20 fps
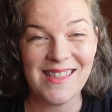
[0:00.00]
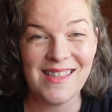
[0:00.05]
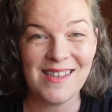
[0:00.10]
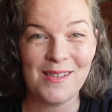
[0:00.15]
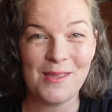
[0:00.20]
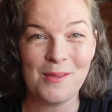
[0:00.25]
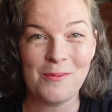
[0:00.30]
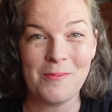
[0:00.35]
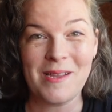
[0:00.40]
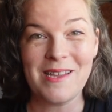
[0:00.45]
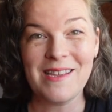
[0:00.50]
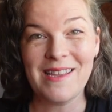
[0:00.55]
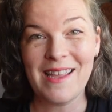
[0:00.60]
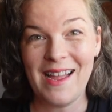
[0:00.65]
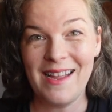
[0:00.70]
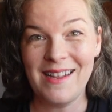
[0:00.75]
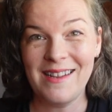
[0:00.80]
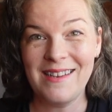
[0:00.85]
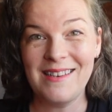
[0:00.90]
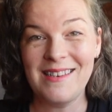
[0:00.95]
this
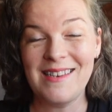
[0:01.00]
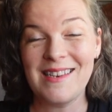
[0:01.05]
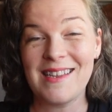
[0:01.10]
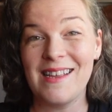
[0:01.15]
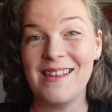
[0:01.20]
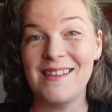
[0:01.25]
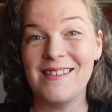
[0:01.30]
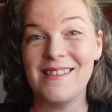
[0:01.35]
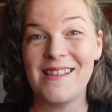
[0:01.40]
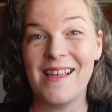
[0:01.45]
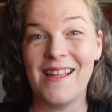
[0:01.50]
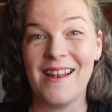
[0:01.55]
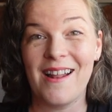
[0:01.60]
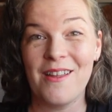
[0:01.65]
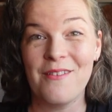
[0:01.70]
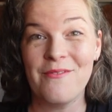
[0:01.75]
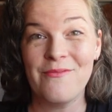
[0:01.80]
weekend is that I